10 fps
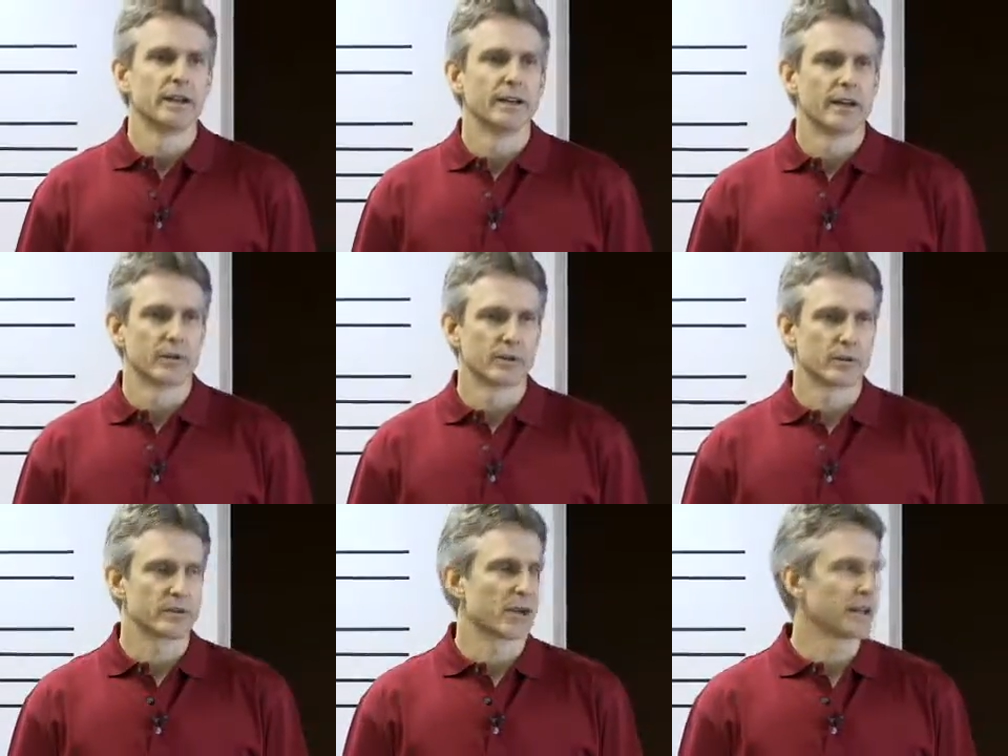In other
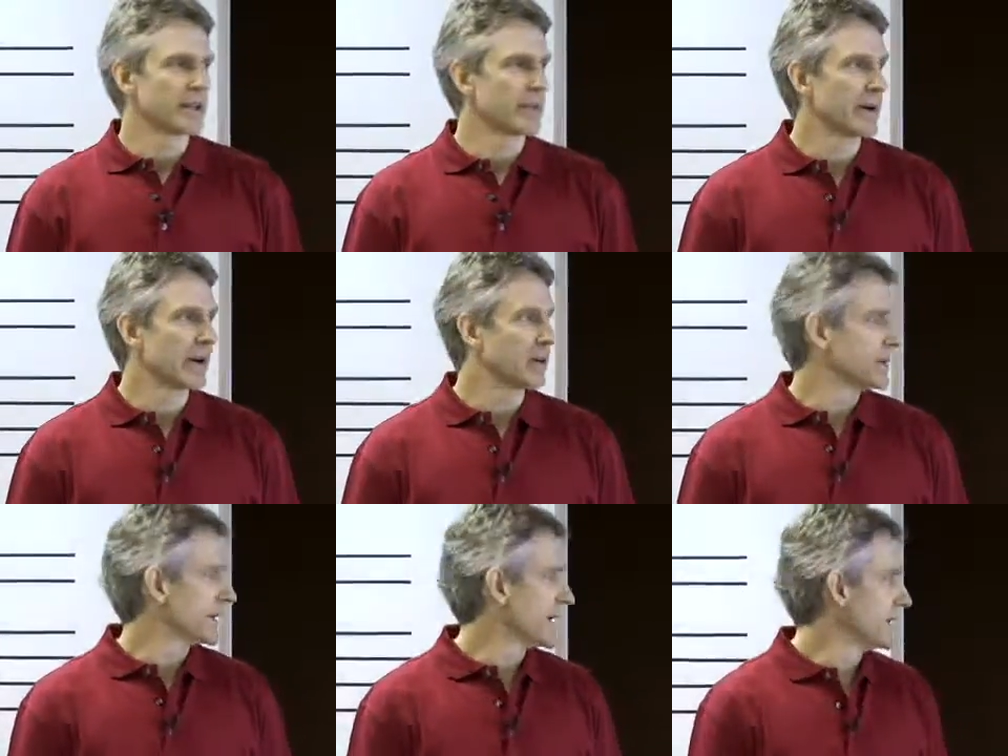words, we're talking
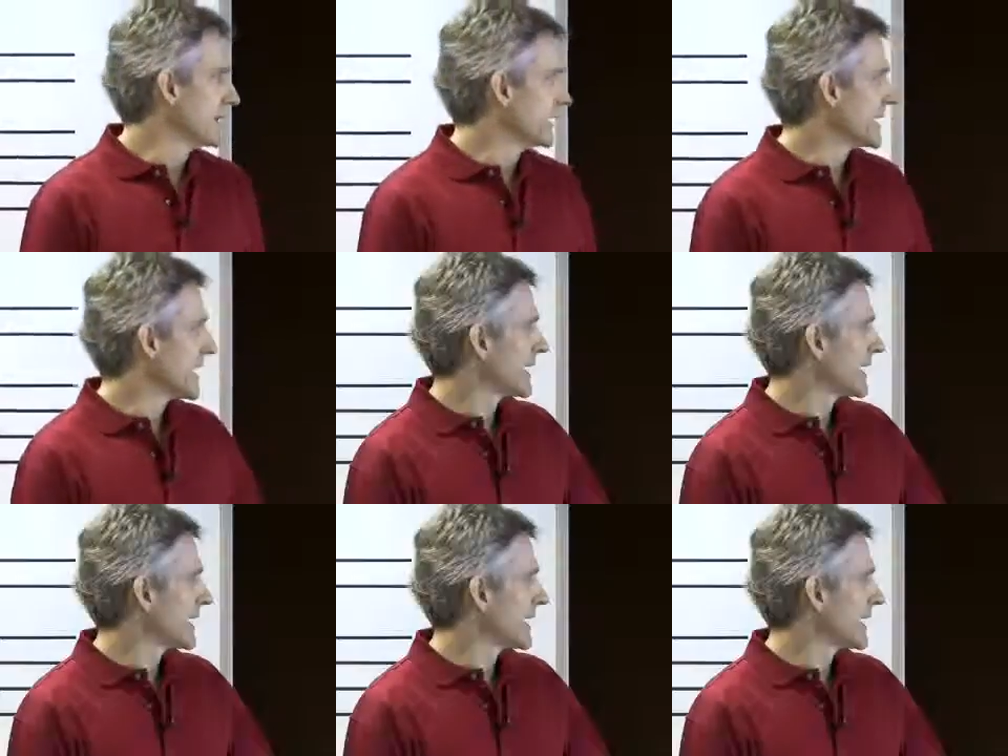about N in the